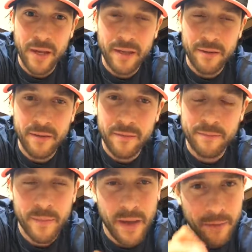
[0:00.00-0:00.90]
like,
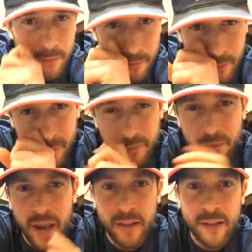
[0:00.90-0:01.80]
but
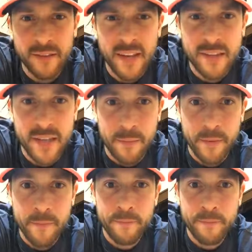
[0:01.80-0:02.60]
fine, let's say tip.